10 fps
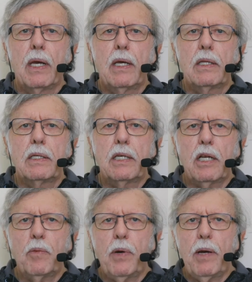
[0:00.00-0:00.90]
The
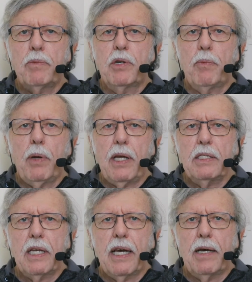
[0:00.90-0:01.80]
Teleprompter
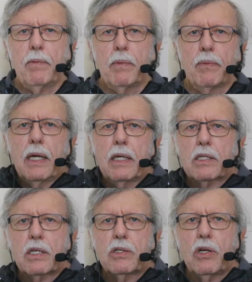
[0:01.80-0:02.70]
Plus app is
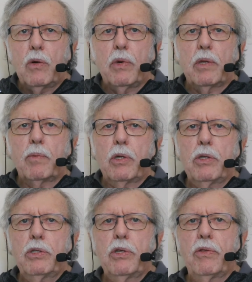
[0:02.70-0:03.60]
controlled with a
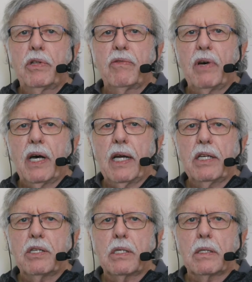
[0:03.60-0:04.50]
Bluetooth
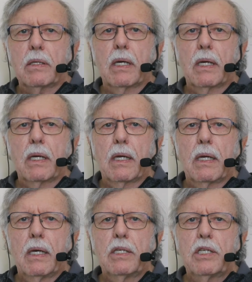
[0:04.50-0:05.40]
device,
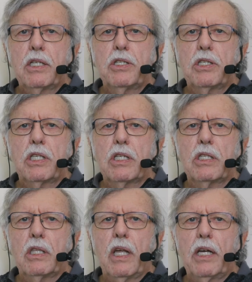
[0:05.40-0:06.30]
such as
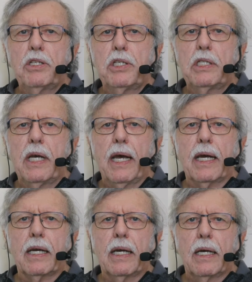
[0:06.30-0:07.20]
this
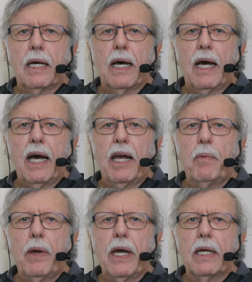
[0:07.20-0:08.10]
Logitech
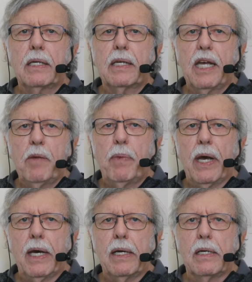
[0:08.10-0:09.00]
iPad
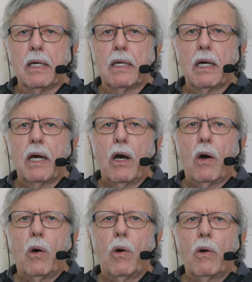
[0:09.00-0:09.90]
keypad
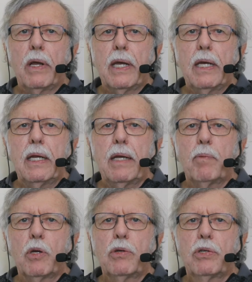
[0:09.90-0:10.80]
or any
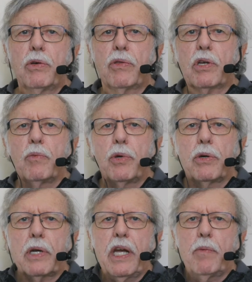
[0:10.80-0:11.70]
Bluetooth
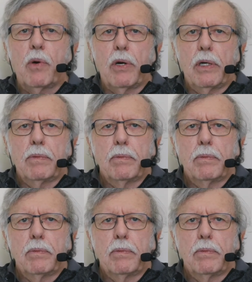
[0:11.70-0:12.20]
computer keyboard.